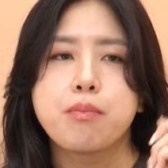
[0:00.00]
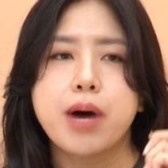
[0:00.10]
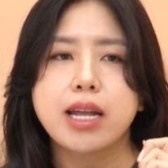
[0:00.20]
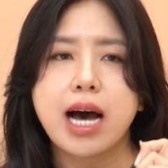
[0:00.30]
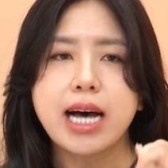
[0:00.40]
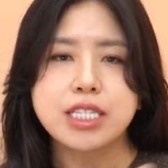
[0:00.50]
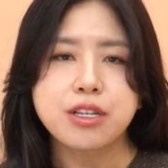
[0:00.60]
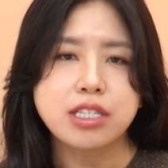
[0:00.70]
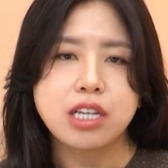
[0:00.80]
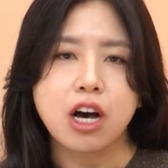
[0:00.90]
but ask
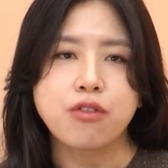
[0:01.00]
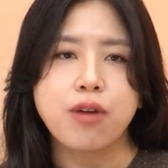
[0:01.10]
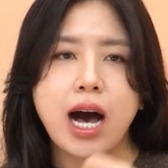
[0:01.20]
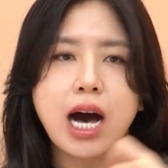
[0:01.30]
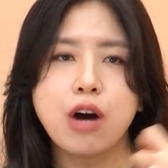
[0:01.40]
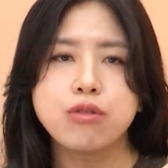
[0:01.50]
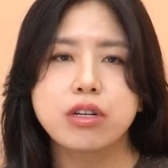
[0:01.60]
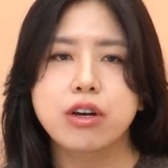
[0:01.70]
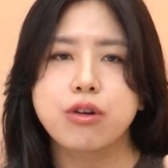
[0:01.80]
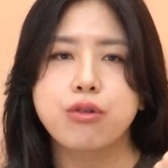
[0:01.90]
yourself, how do
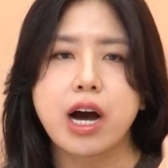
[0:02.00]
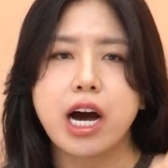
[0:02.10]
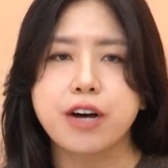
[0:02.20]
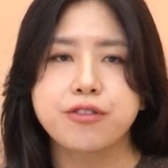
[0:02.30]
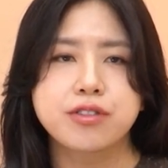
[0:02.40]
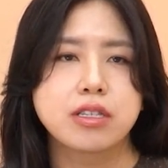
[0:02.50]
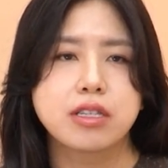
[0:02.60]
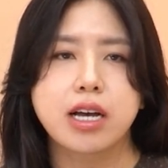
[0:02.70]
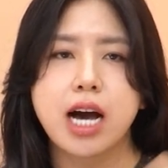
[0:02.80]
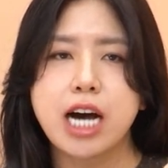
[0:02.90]
the graphs,
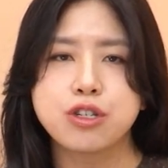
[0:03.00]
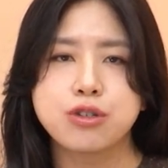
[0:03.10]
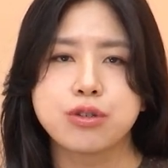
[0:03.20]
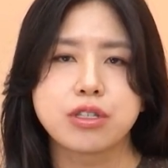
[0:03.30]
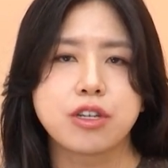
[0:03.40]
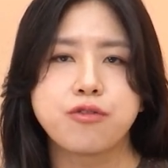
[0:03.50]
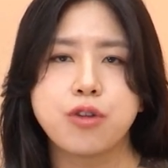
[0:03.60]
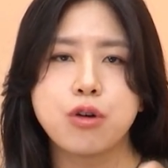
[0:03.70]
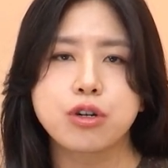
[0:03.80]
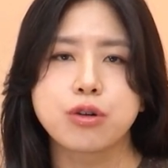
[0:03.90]
the cartoons, the
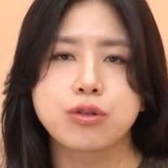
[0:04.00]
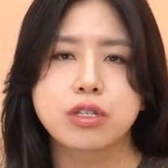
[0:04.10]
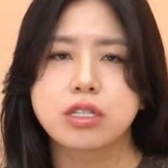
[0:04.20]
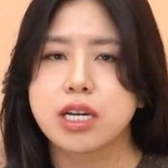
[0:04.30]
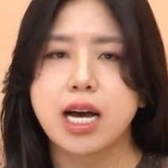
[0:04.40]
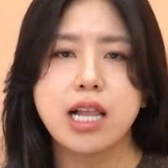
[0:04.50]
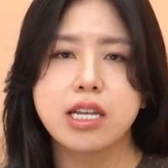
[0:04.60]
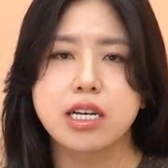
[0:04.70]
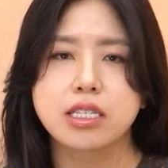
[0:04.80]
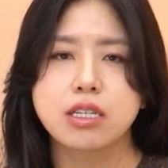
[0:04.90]
photos, the
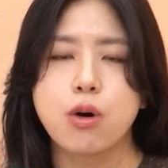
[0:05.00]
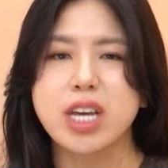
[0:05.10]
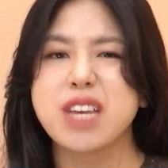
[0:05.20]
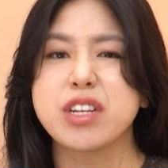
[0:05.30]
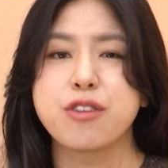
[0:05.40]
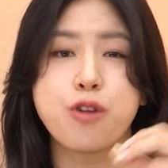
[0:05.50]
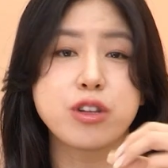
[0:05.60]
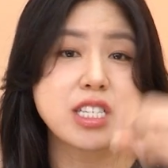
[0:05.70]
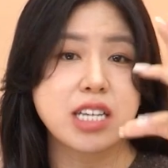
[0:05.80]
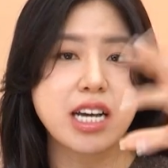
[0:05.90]
colors, or even the
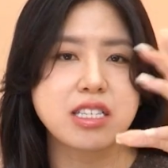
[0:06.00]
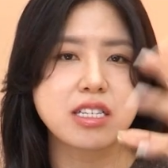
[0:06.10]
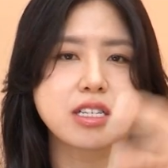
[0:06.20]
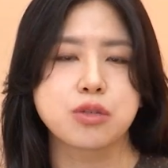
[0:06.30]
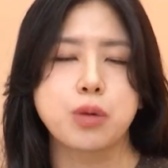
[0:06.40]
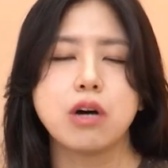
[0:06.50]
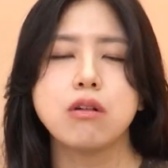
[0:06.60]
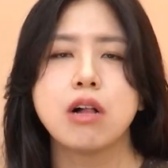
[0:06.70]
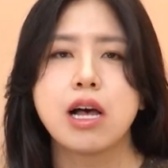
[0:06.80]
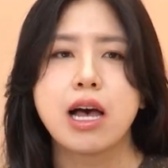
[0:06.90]
font sizes as well